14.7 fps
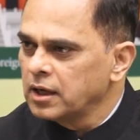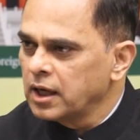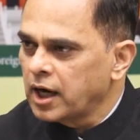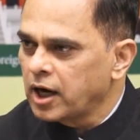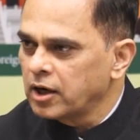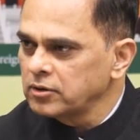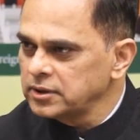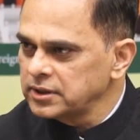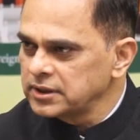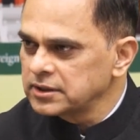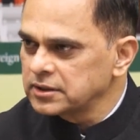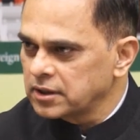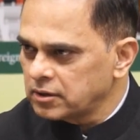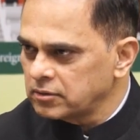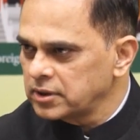how
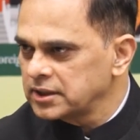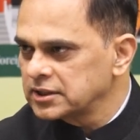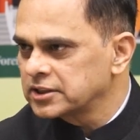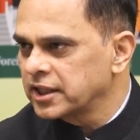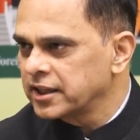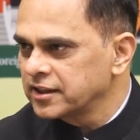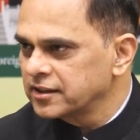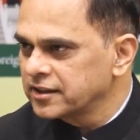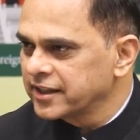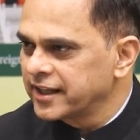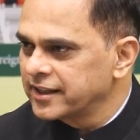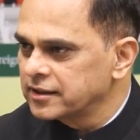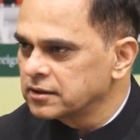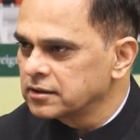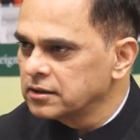does China
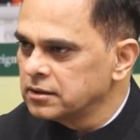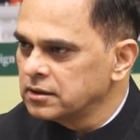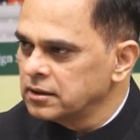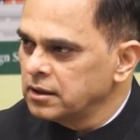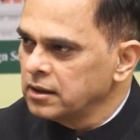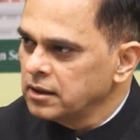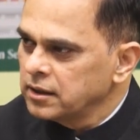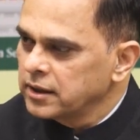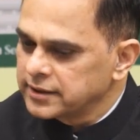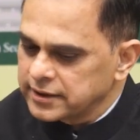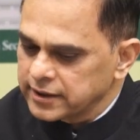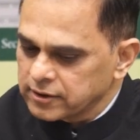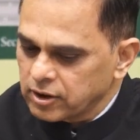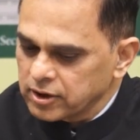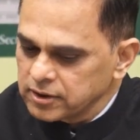get its
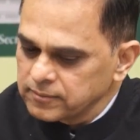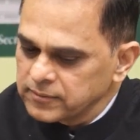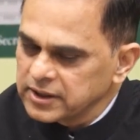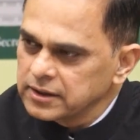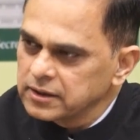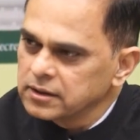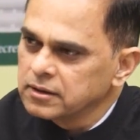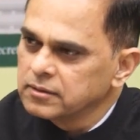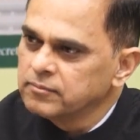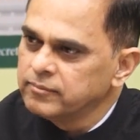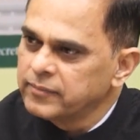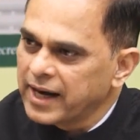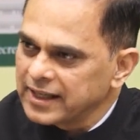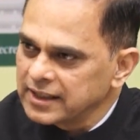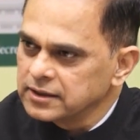economy
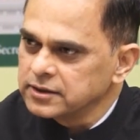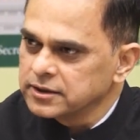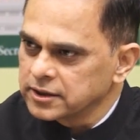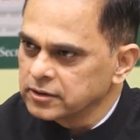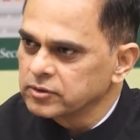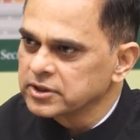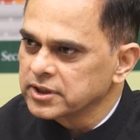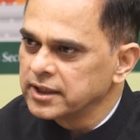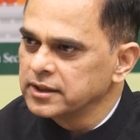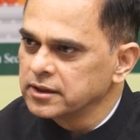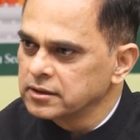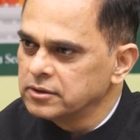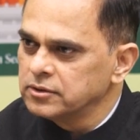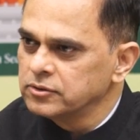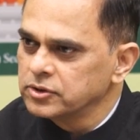balanced? It was running
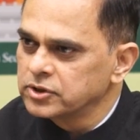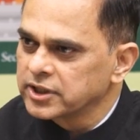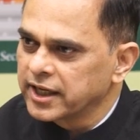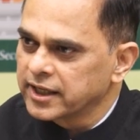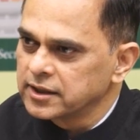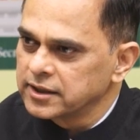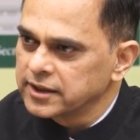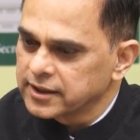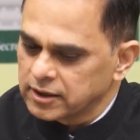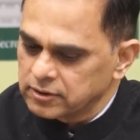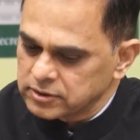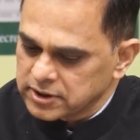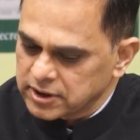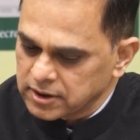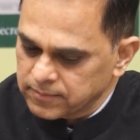huge current
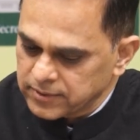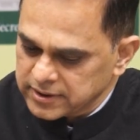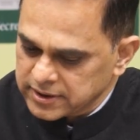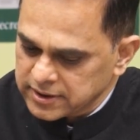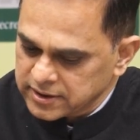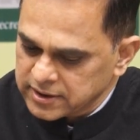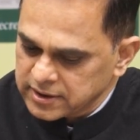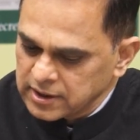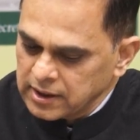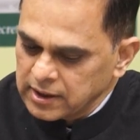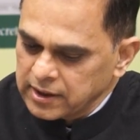account surpluses.